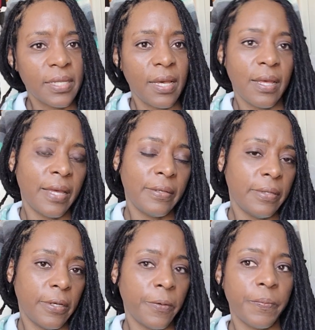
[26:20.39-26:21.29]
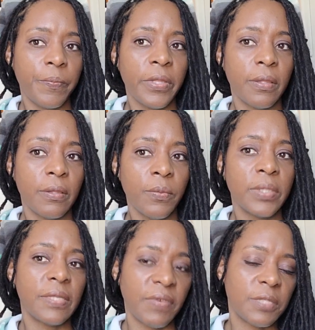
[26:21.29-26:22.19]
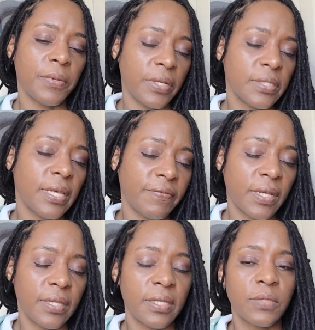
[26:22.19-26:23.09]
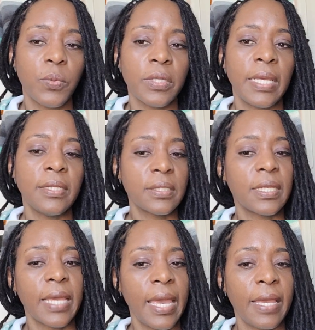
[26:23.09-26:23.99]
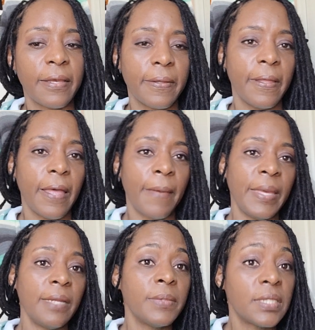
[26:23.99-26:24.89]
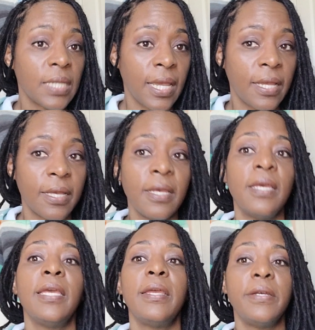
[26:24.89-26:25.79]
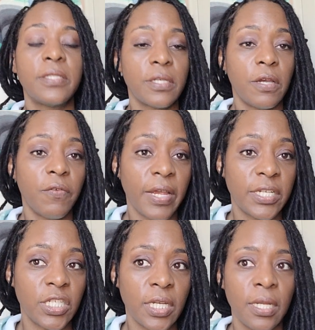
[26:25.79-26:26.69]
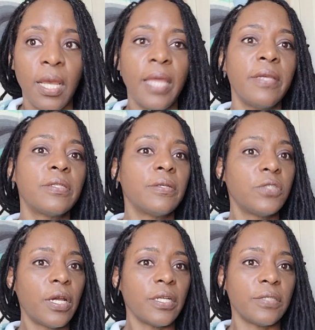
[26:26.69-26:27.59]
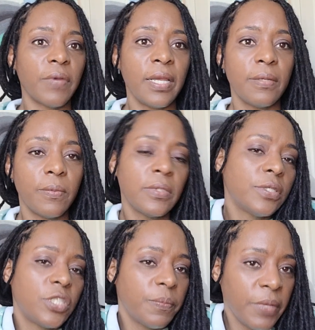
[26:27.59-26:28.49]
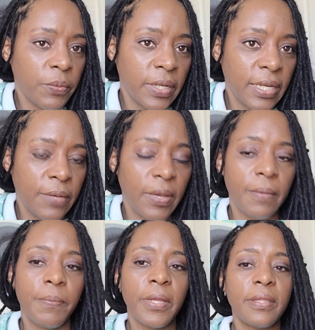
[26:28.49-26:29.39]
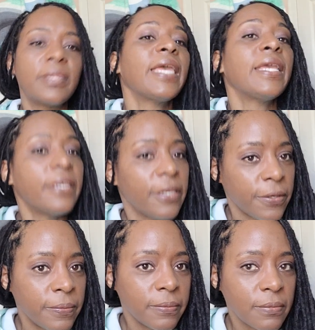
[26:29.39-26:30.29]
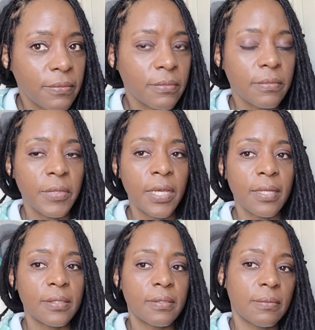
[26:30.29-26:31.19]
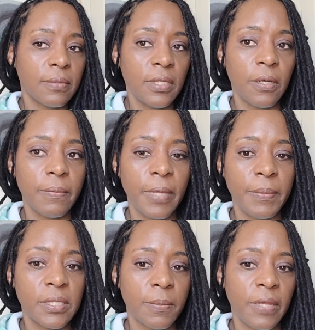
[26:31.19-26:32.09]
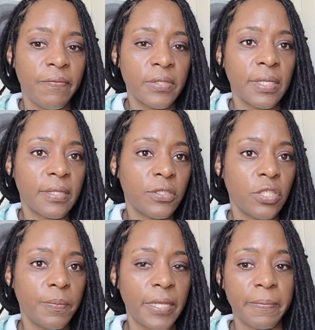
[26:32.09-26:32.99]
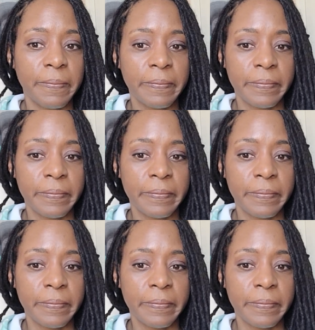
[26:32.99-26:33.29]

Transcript: I don't know, but the ones I've experienced have done this, where they just like, hey, I made a mistake, here's the correction, and there's no charge, right? Well, there shouldn't be one anyway, but thank you, because maybe somebody feels like there should be.